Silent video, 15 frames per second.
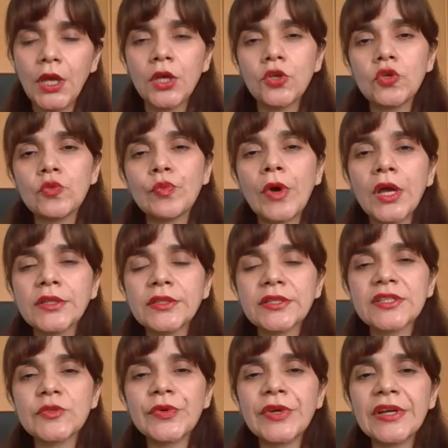You might
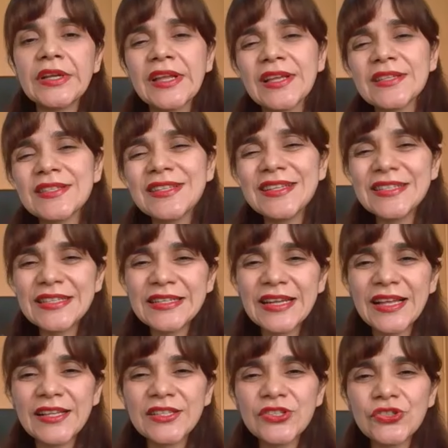experience
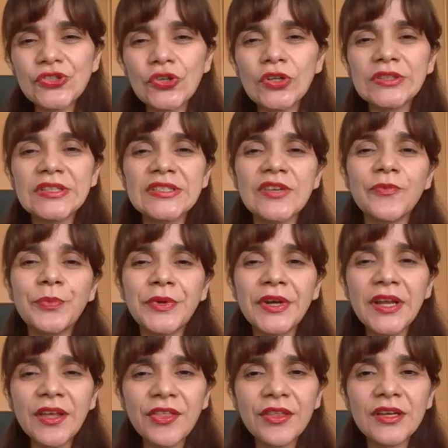dizziness, shortness of
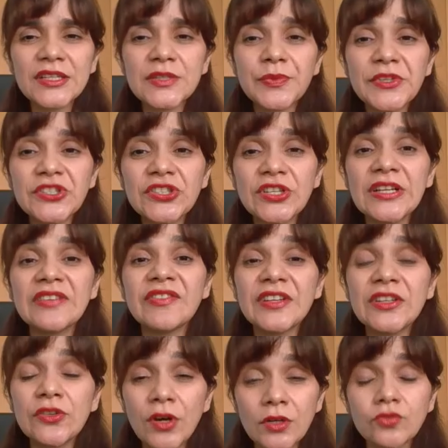breath, especially when
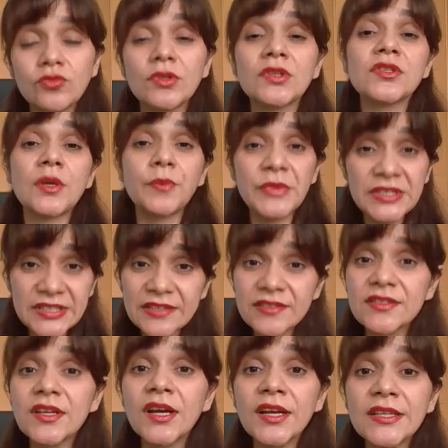you are doing some
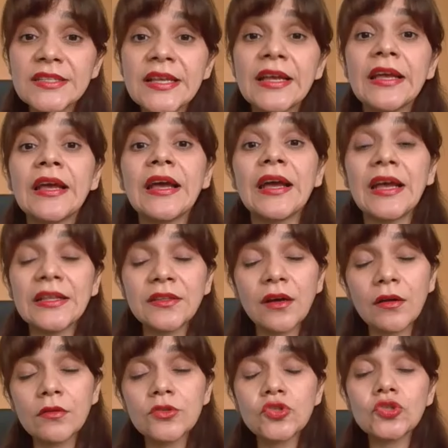exercise, and
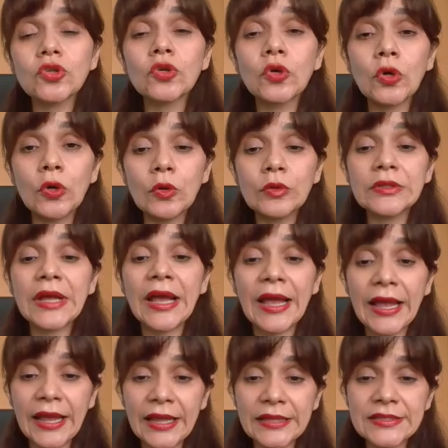also cold
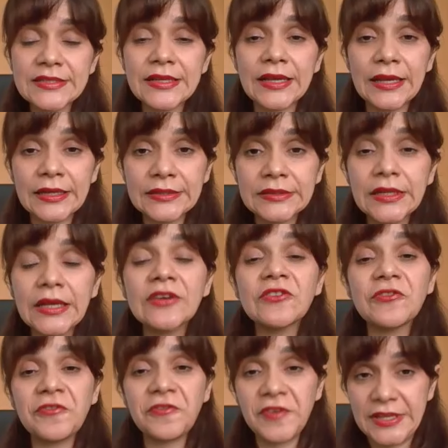hands and
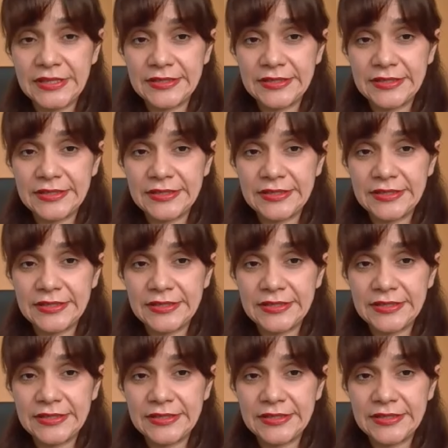feet.